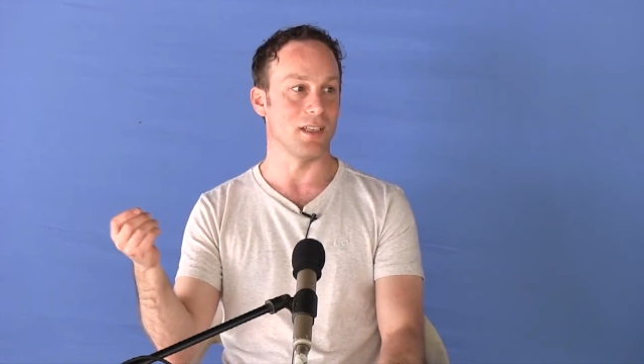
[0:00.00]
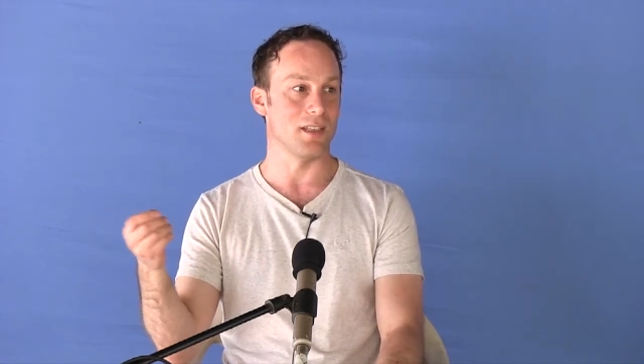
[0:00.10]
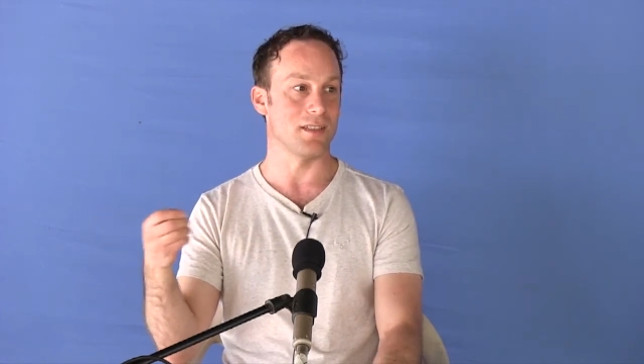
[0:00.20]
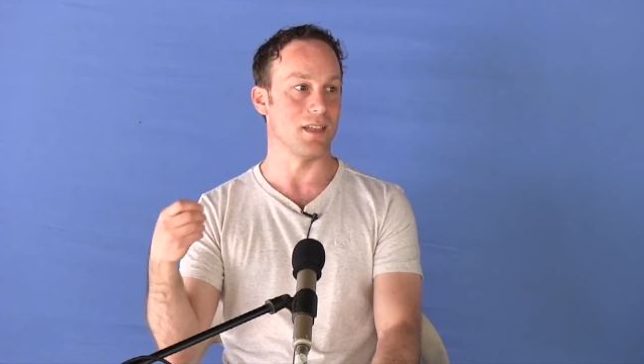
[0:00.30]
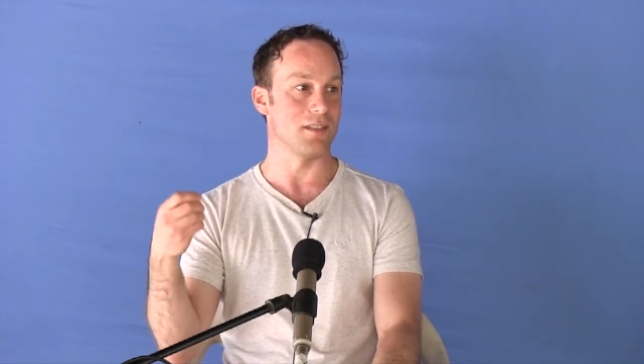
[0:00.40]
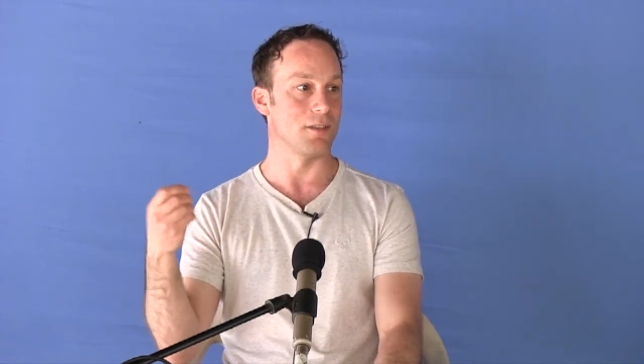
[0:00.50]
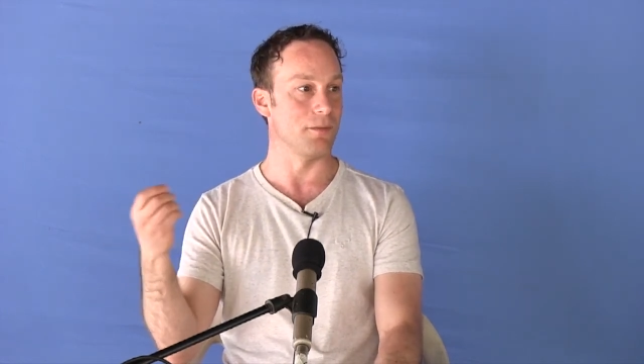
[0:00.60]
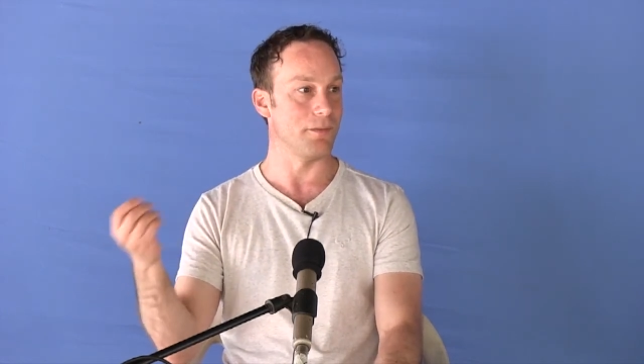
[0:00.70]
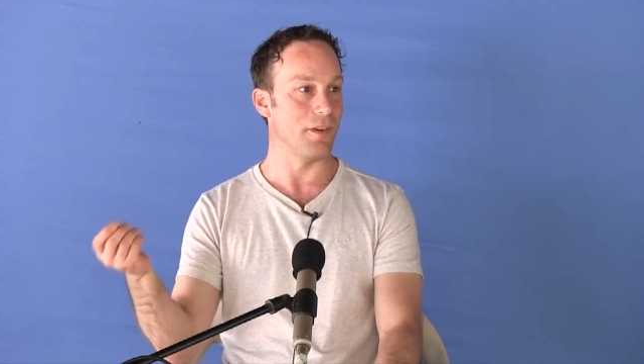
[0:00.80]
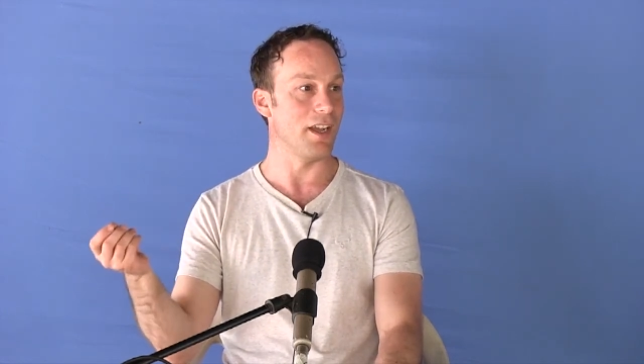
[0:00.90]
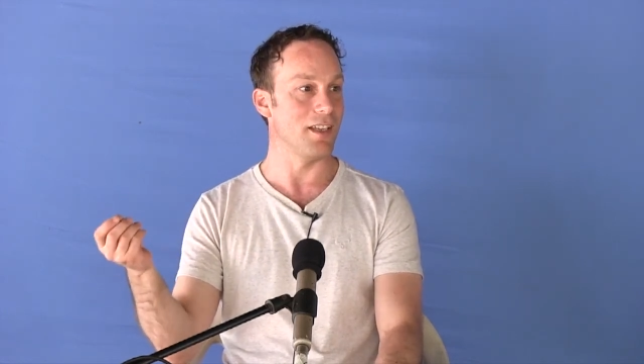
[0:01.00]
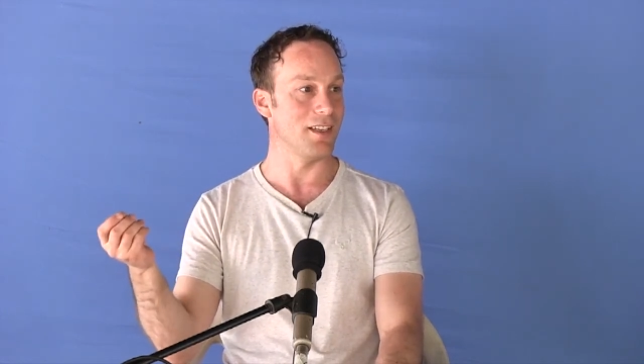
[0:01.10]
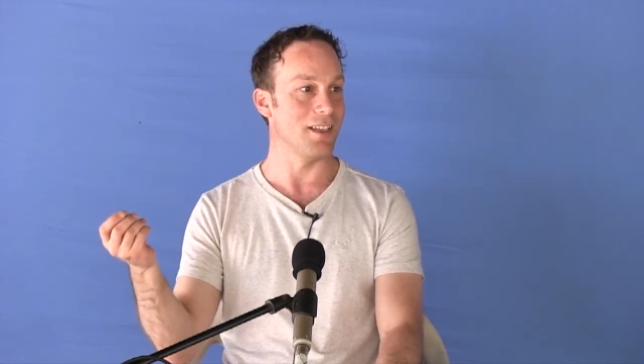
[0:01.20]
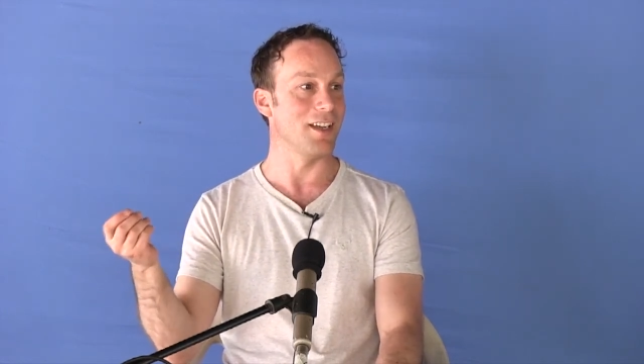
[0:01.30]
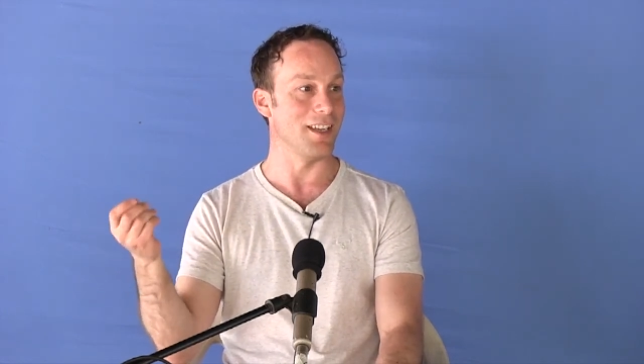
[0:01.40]
and a sense of
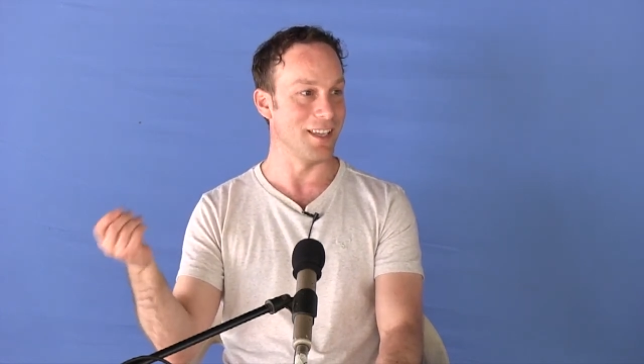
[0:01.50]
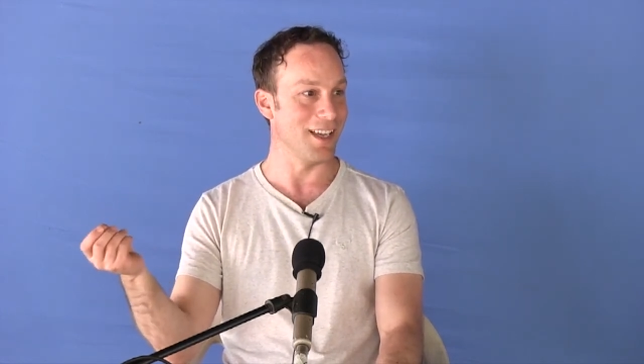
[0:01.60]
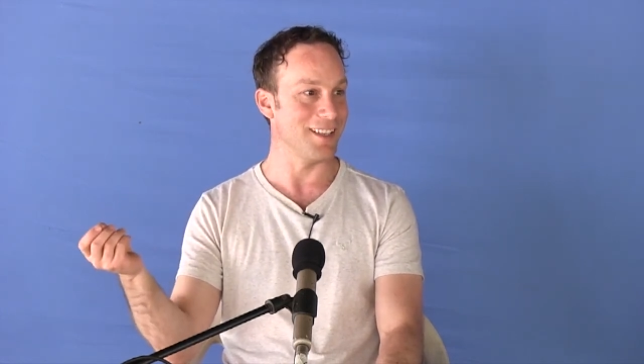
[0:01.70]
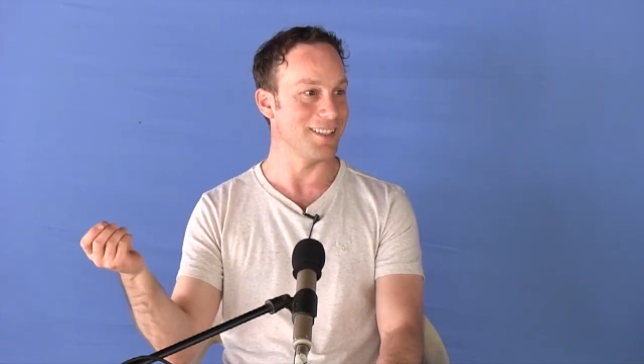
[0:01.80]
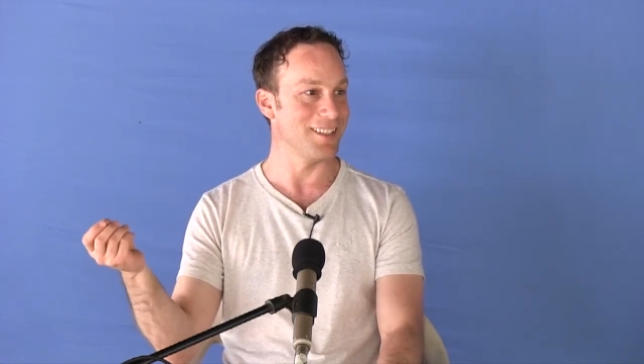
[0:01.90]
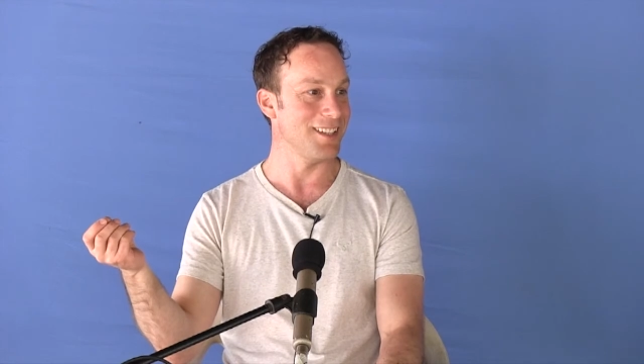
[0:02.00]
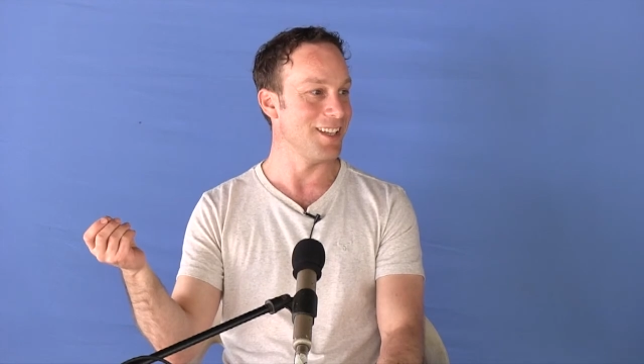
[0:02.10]
failure again,